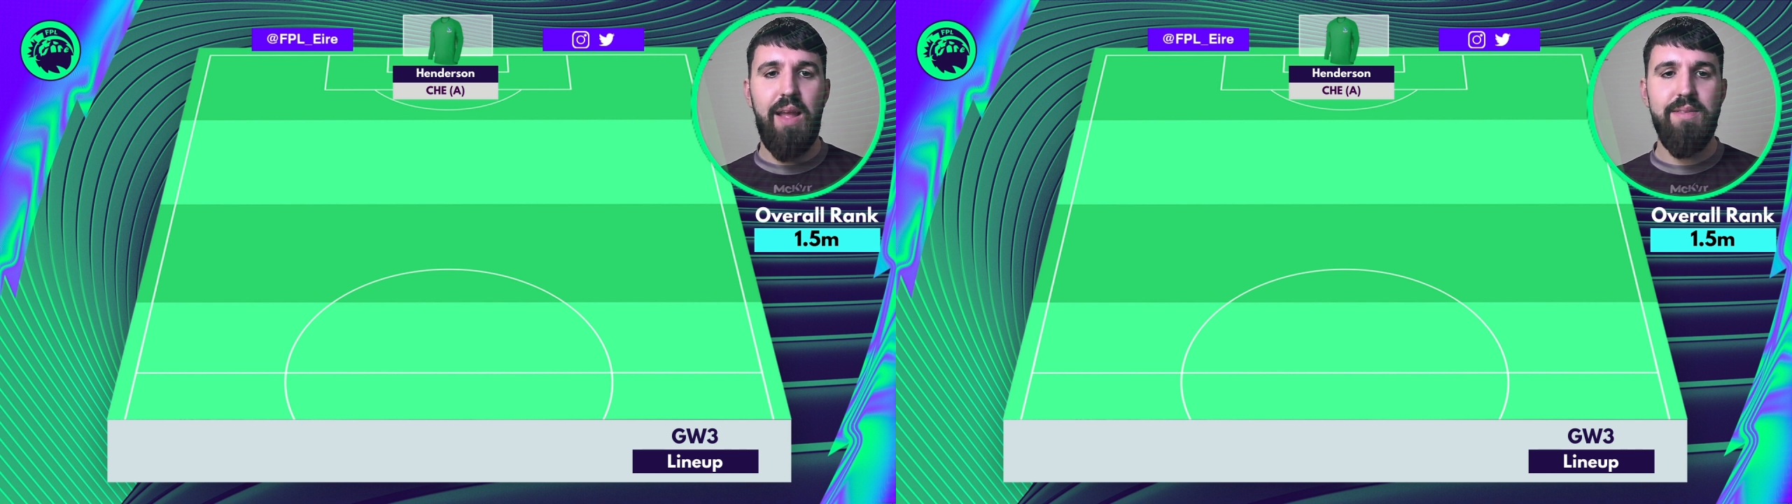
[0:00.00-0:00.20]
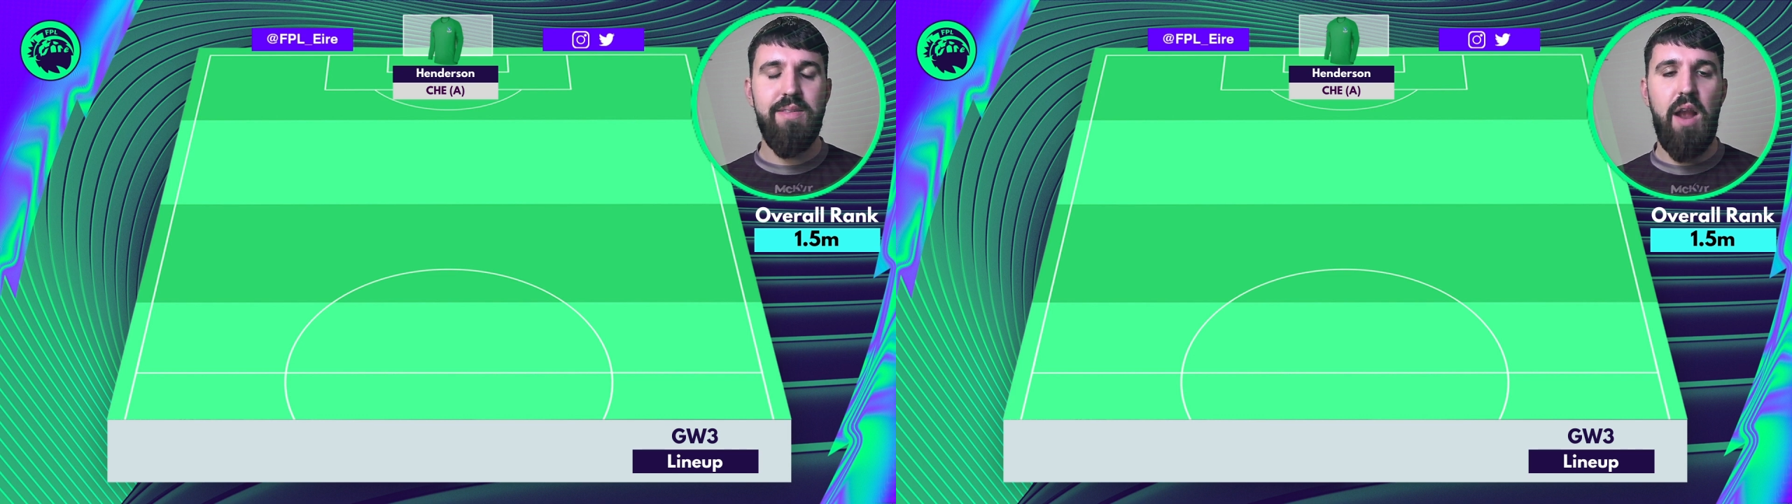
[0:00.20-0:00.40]

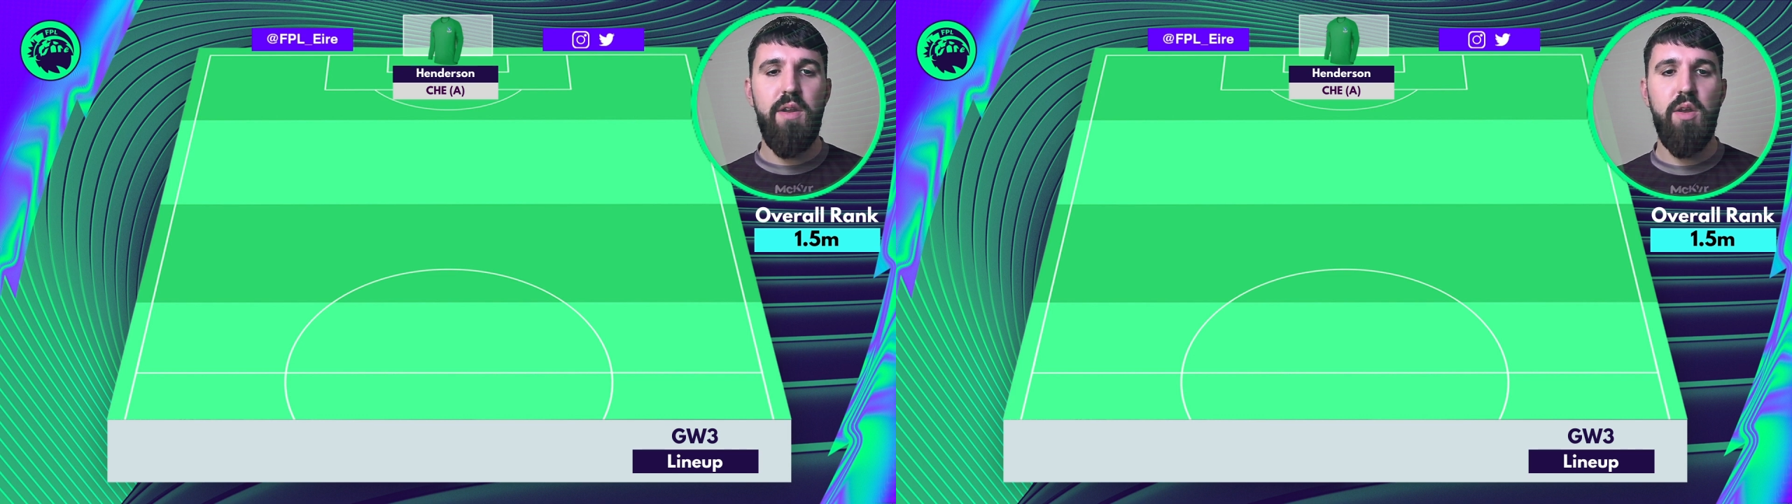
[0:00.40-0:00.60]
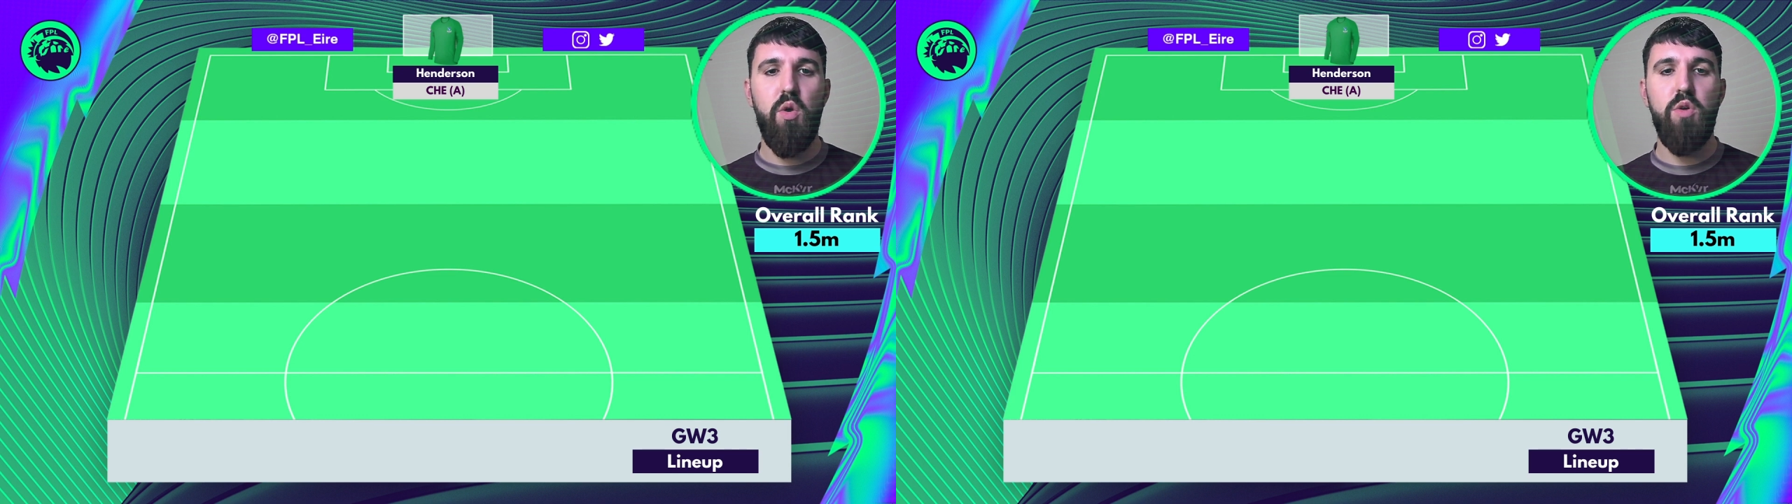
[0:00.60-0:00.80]
and
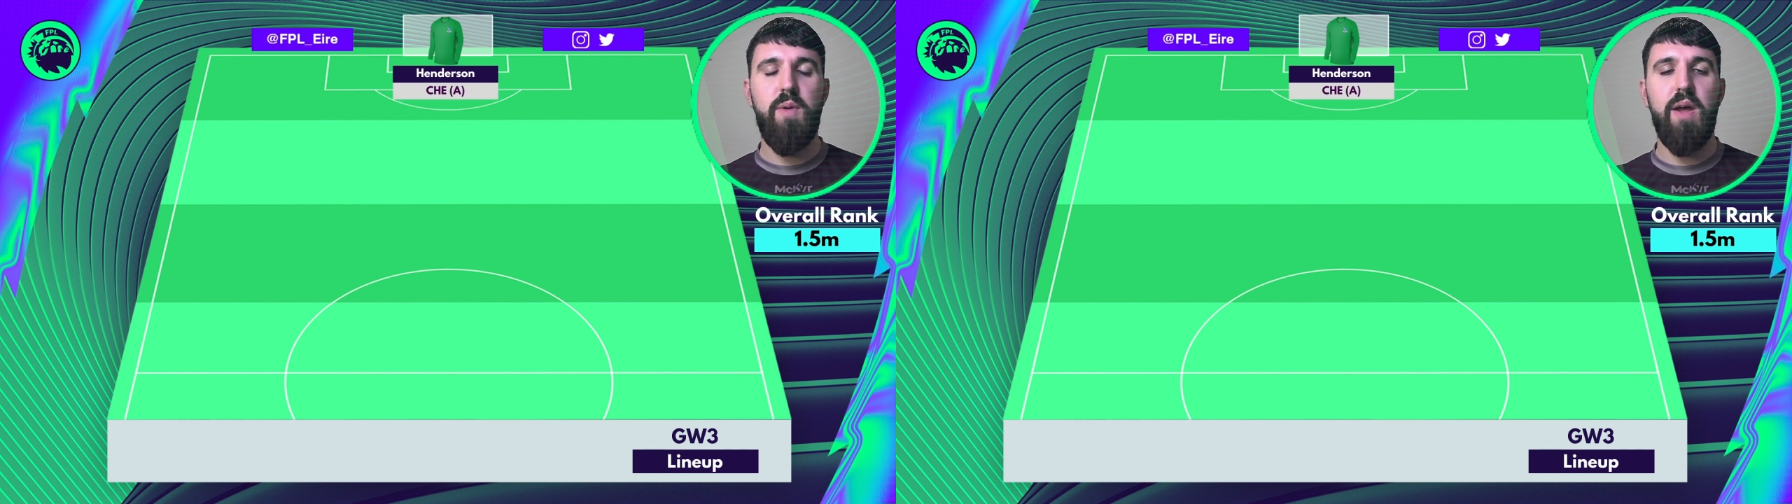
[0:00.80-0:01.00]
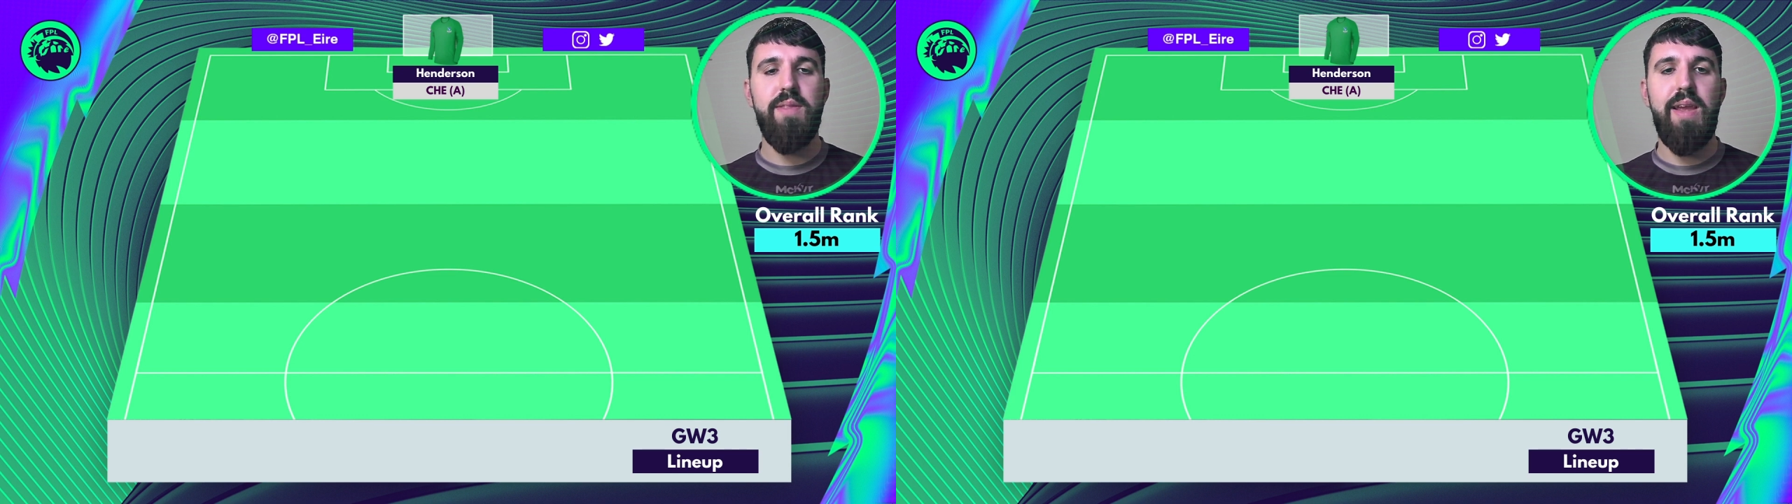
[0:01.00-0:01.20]
starting in goals
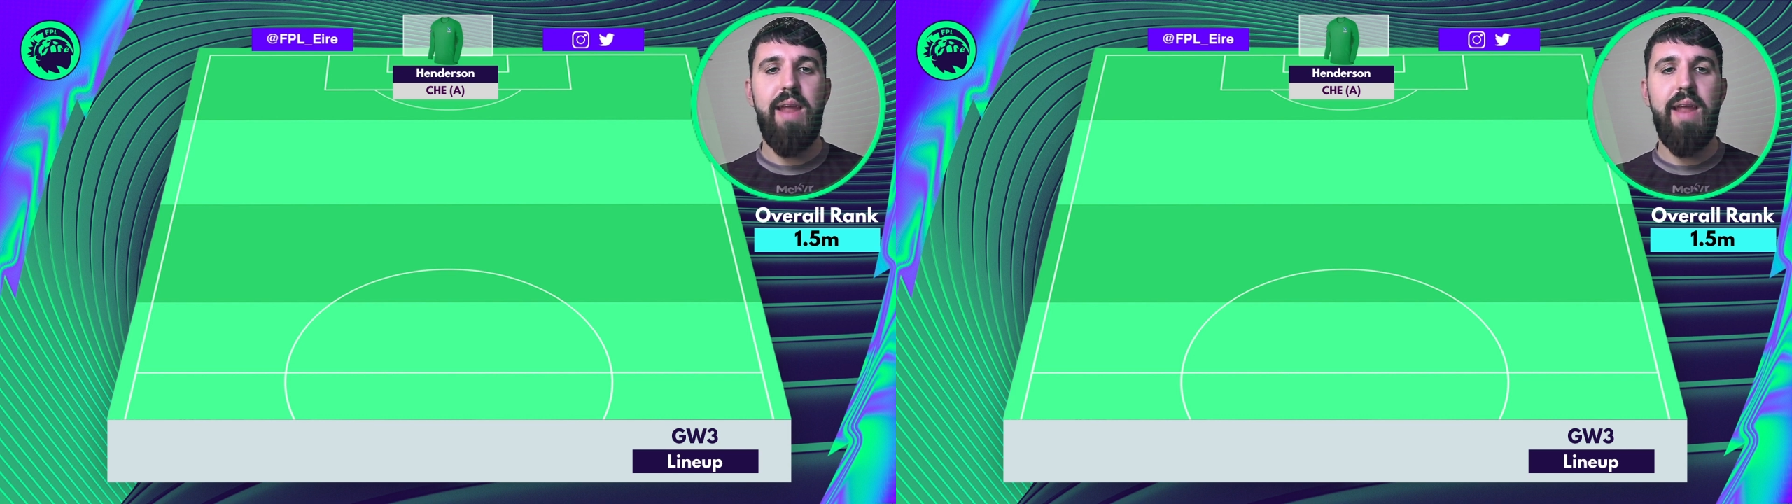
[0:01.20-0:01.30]
we've got Dean